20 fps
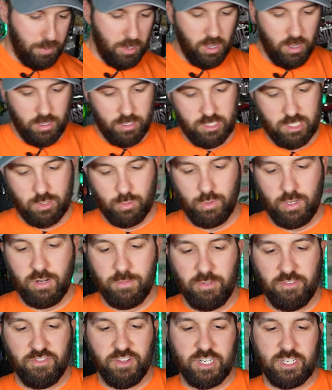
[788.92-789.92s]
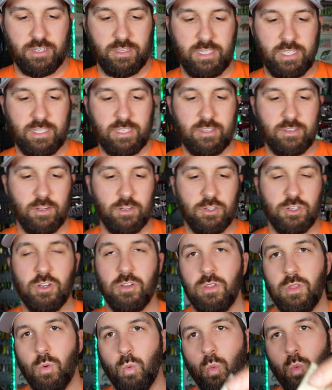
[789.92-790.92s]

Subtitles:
Paul. So we're gonna be fishing these. So I'll show you the